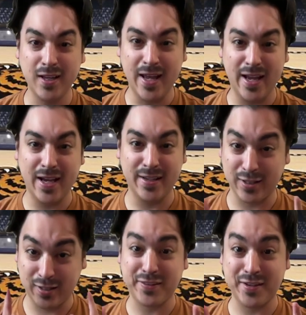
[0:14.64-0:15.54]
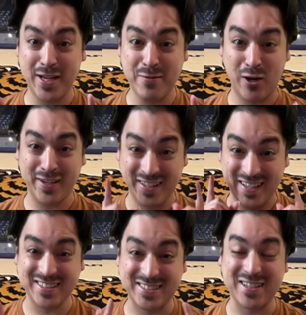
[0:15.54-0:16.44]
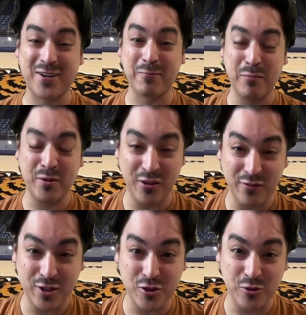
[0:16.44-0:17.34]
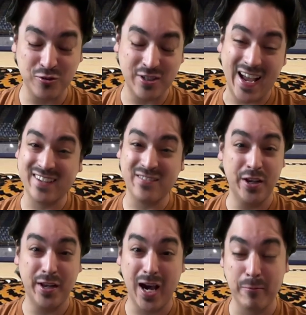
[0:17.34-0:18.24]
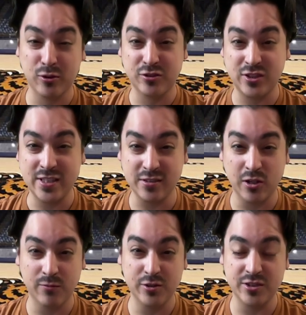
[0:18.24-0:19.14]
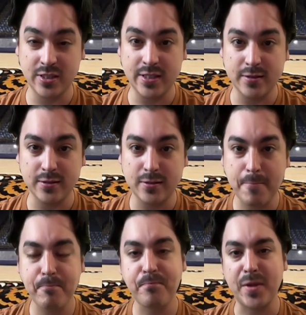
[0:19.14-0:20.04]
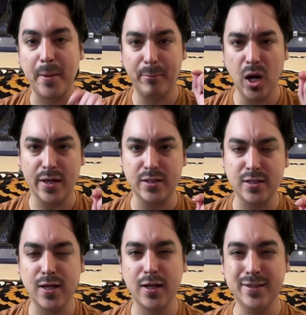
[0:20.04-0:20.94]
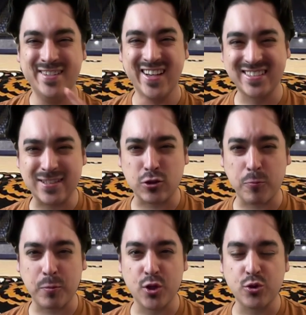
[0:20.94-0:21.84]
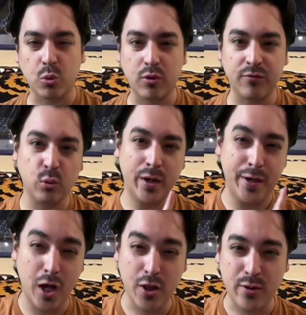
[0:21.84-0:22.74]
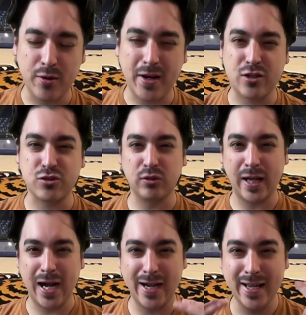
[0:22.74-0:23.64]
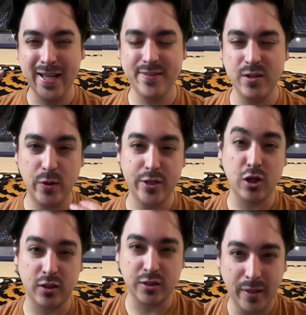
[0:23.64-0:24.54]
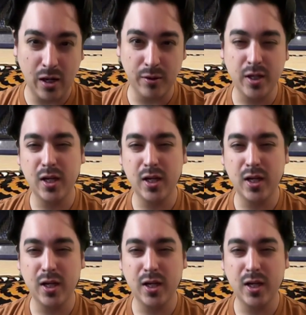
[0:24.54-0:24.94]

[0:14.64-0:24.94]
And I got the name right. That is Terik Biberovic, who's had a phenomenal season overseas. But does this open the door for another international guy that we had talked about